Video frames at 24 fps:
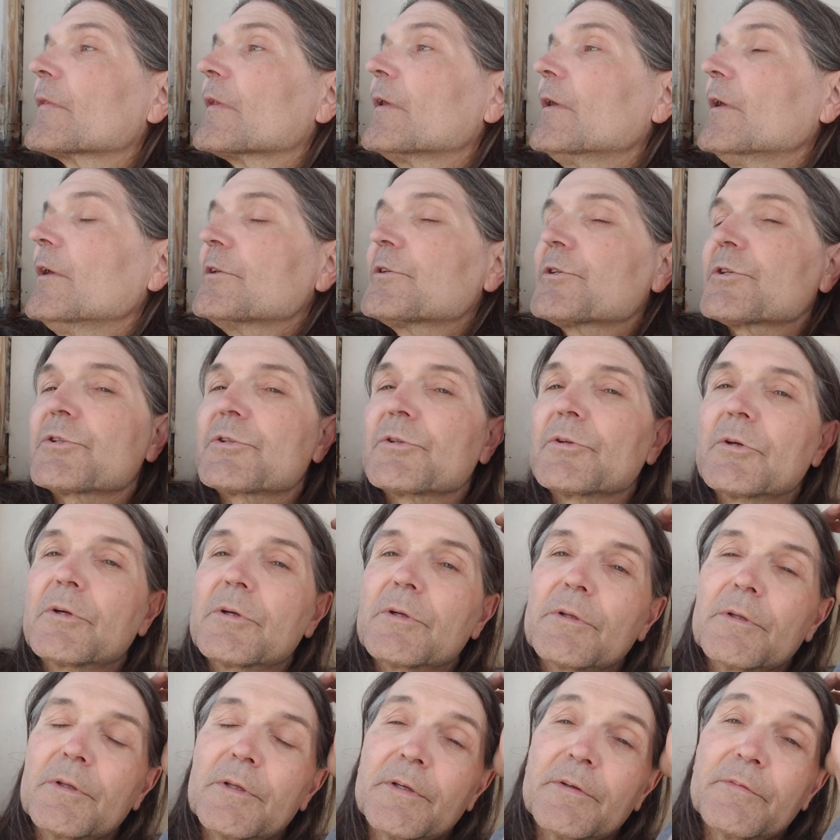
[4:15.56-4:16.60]
It's
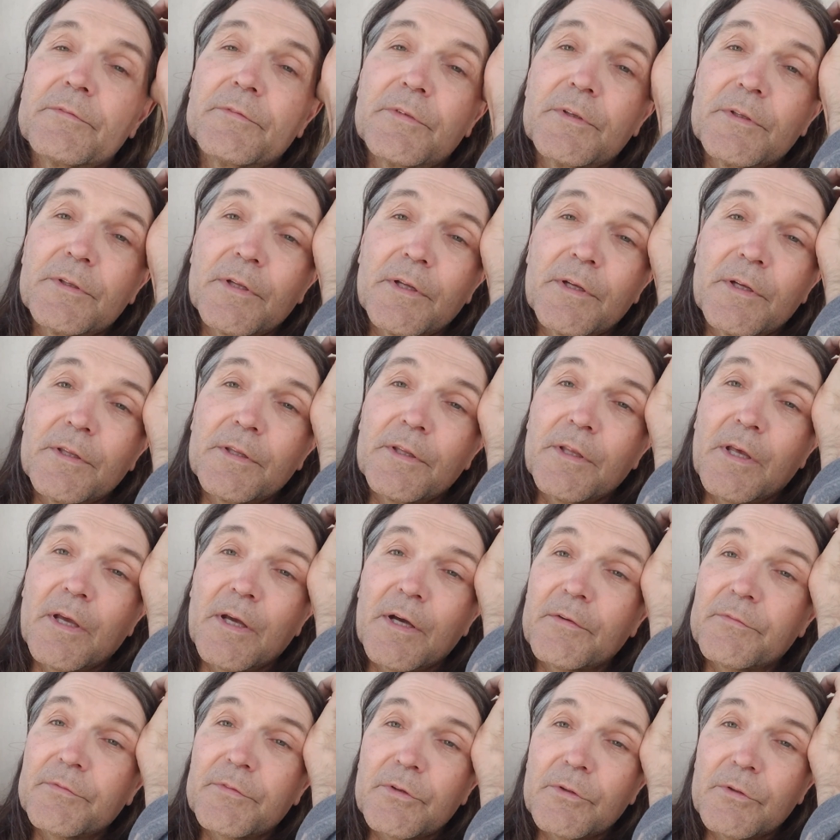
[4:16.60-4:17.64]
short-lived, and then in the
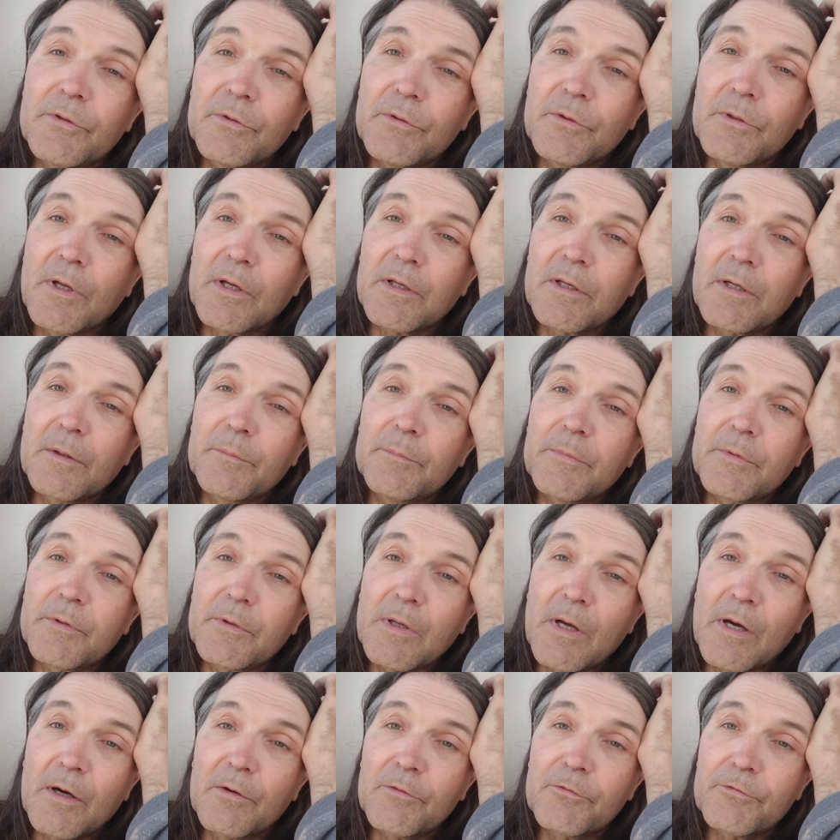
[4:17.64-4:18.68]
afternoon I come
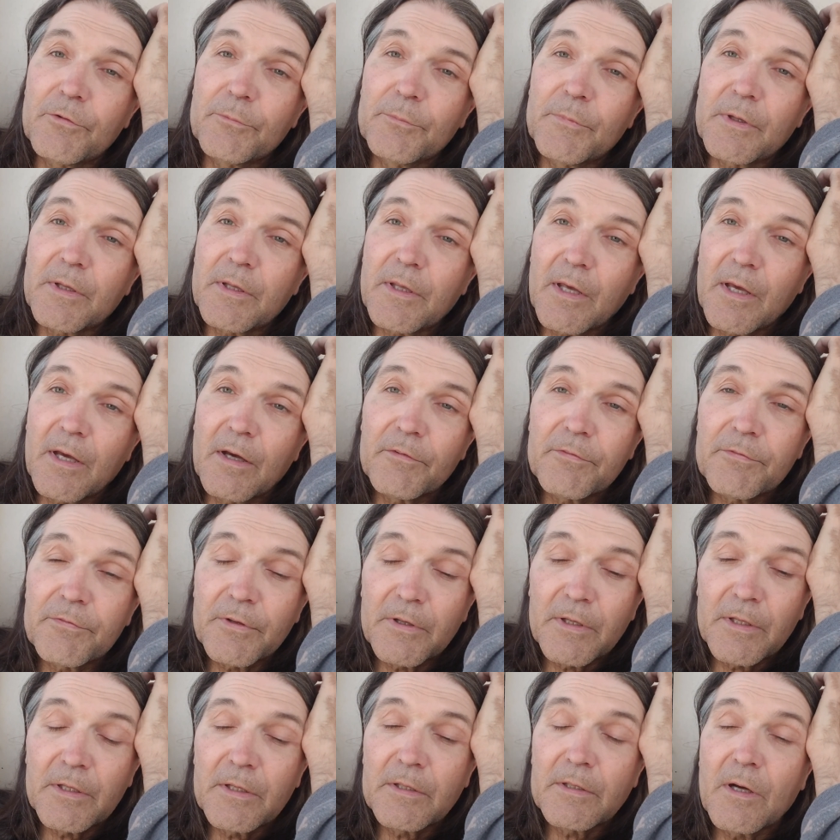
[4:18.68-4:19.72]
down from the
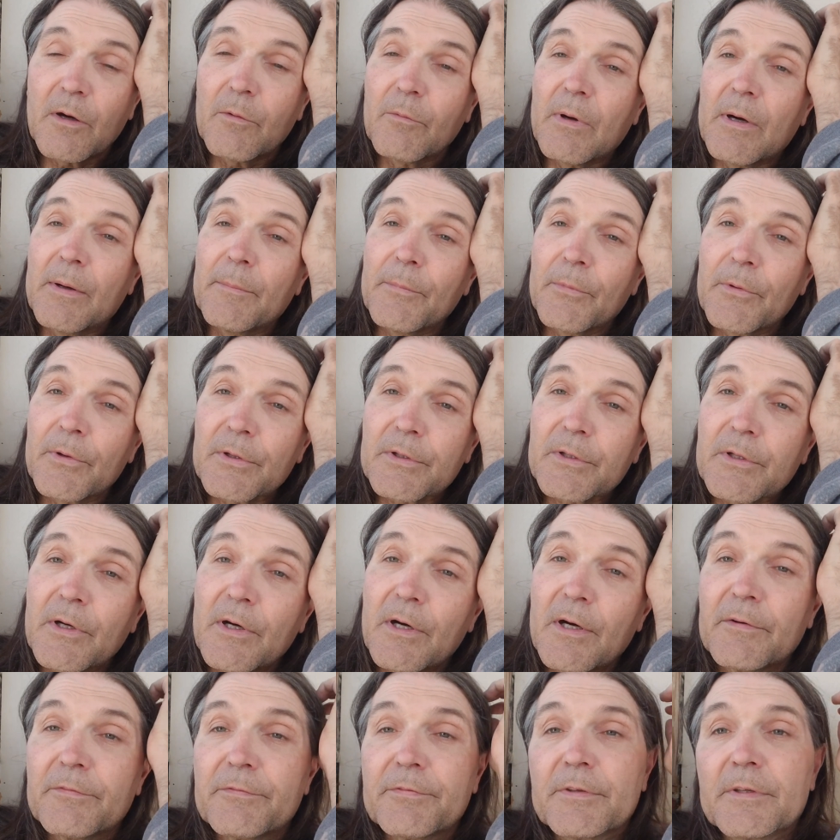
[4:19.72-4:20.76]
caffeine and I want more
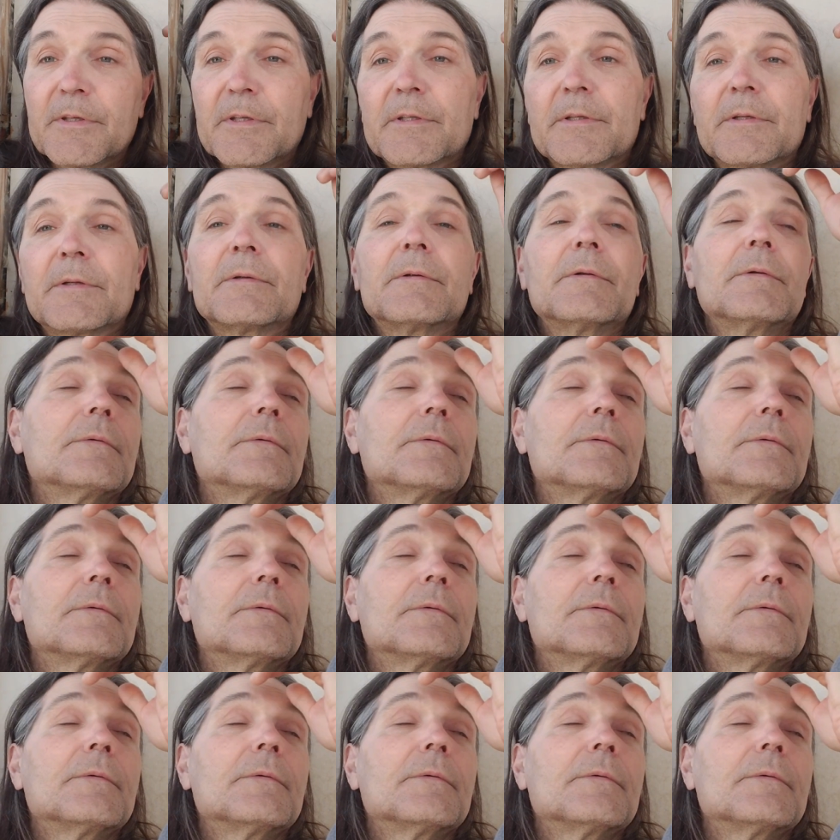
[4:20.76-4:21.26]
coffee, and